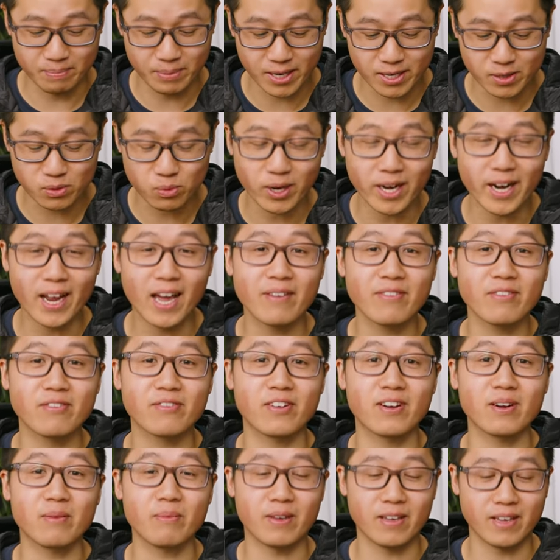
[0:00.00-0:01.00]
because what I have in
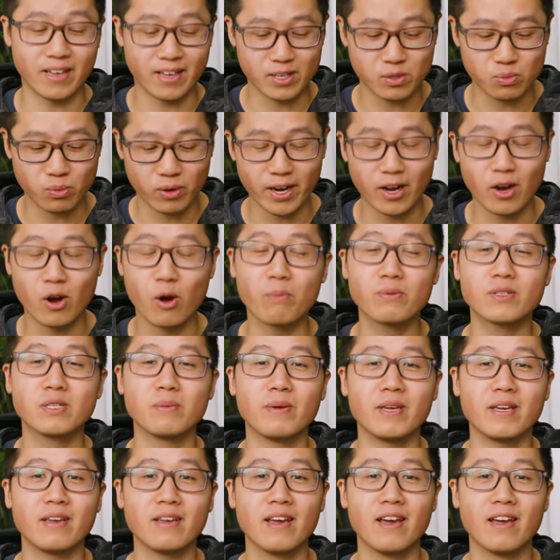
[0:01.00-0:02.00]
front of me is what I hope to
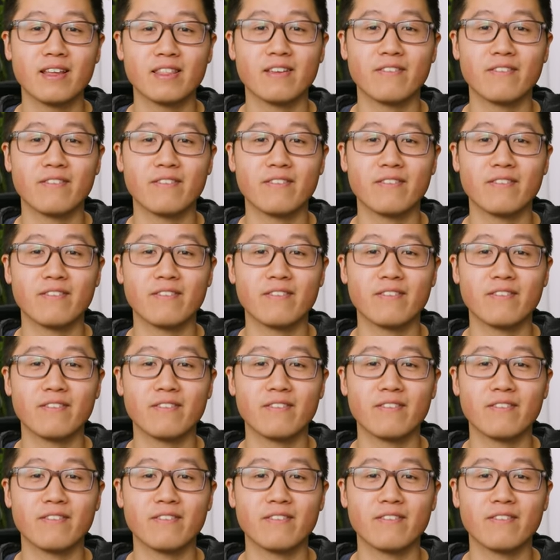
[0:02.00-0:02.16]
be